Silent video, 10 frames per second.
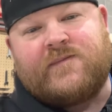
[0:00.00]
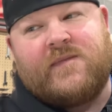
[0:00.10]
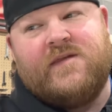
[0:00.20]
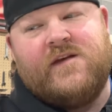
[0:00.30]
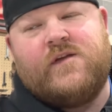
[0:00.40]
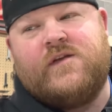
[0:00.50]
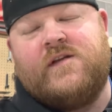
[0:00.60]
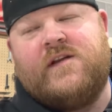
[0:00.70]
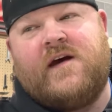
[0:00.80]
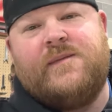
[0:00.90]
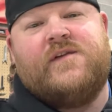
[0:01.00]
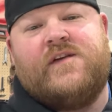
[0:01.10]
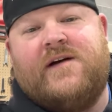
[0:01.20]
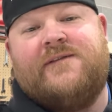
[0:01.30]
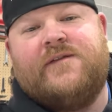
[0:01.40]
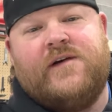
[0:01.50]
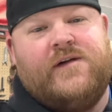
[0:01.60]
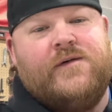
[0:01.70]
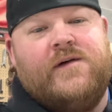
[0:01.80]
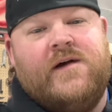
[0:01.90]
this is the type of stuff for
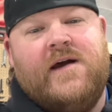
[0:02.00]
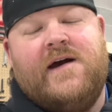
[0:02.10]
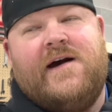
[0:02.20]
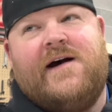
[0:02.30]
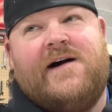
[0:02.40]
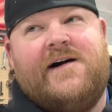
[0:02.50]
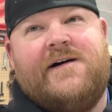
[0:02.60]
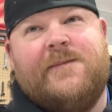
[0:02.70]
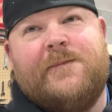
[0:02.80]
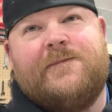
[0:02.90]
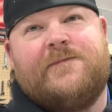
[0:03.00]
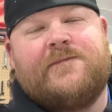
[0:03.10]
you. Um,